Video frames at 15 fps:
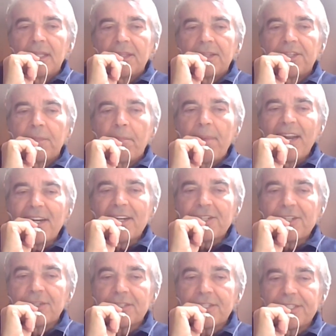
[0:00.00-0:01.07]
The
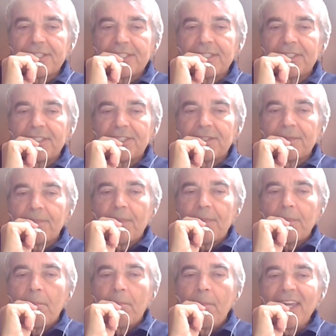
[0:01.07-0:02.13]
paradox is that
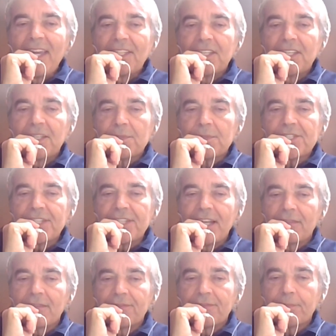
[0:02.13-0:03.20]
man
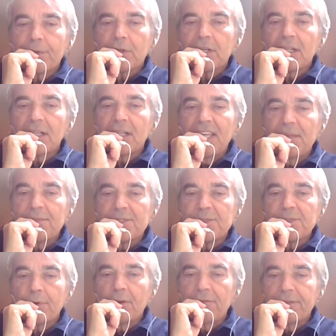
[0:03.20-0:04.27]
himself proclaims
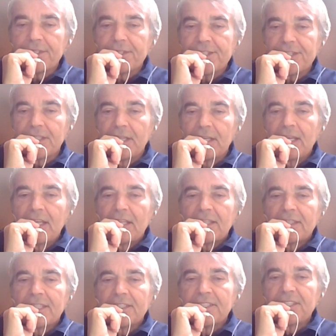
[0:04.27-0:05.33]
prophecy
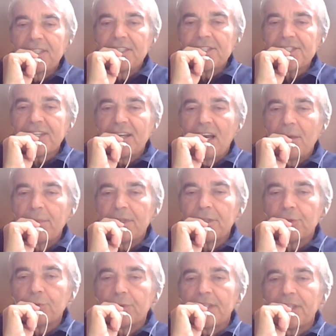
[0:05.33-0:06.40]
that he is coming
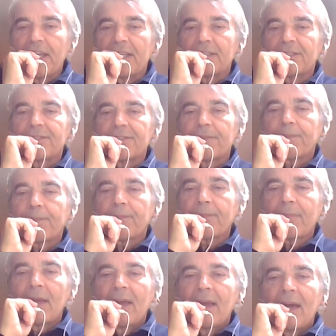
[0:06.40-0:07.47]
to an end.
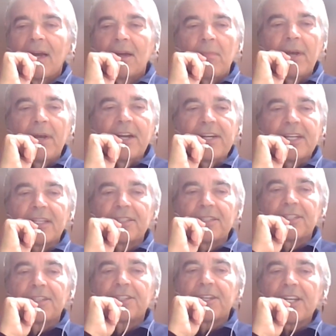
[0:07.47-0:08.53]
American
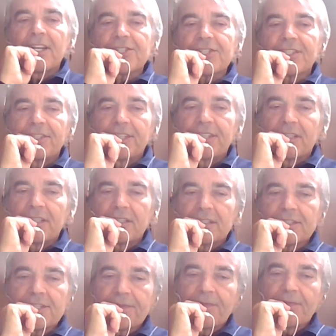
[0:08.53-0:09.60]
and Russian
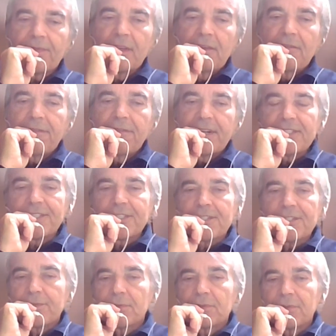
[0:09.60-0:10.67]
thinkers,
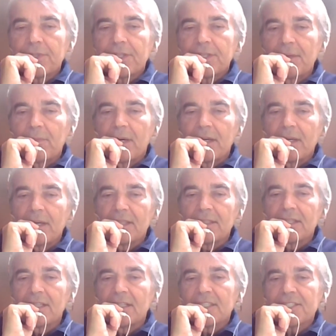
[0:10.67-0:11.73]
Francis Fukuyama
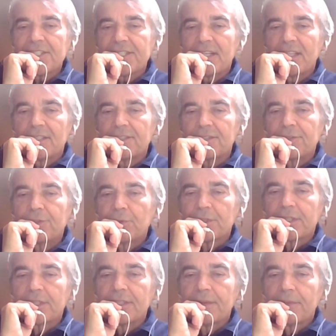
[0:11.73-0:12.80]
and Alexander
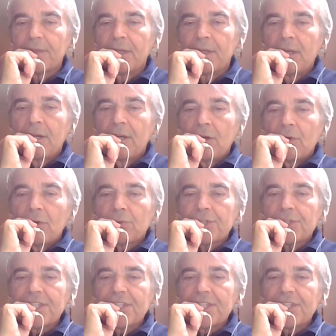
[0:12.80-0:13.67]
Dugin, who